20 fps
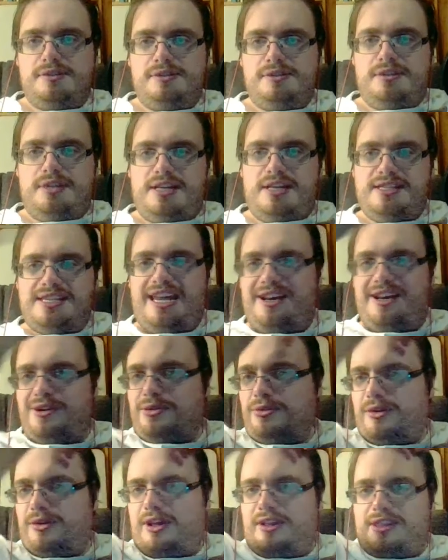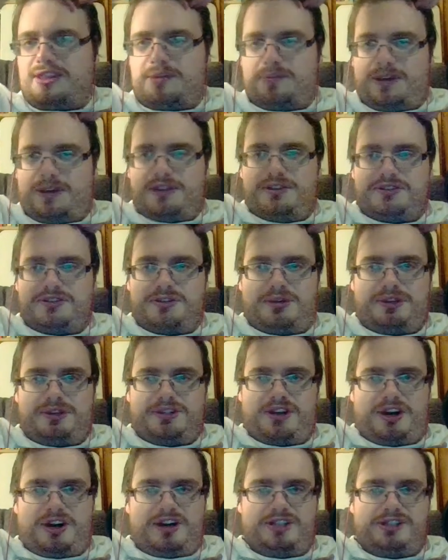It's kind of cool how they bring those old
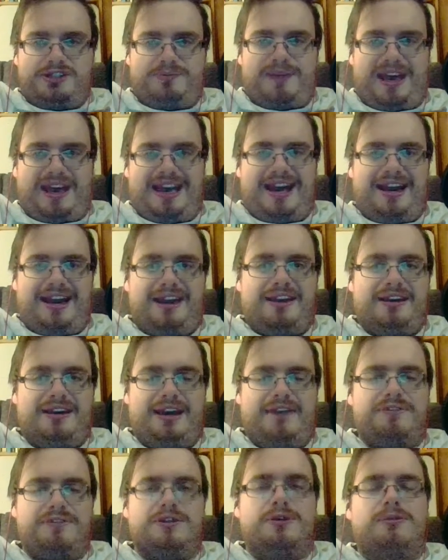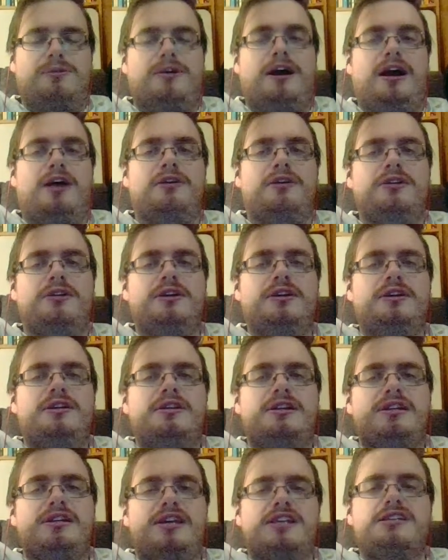cars back after a while.
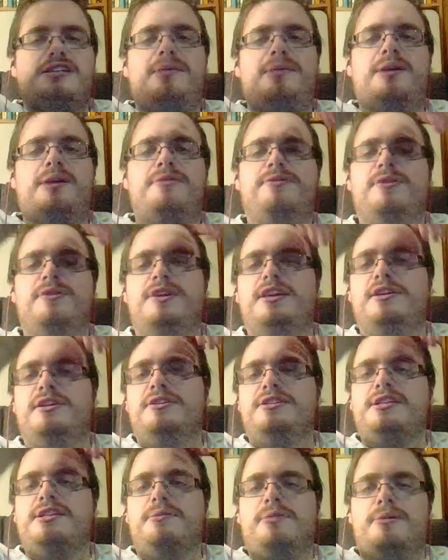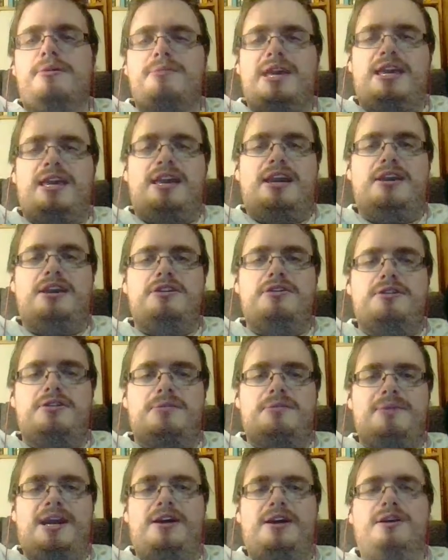Because I remember for years they weren't making any new
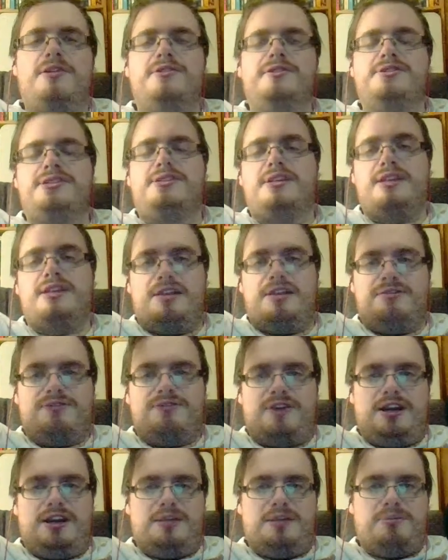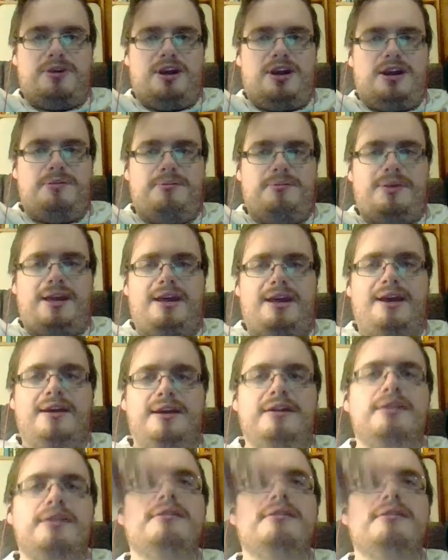Camaros, and they finally brought them back.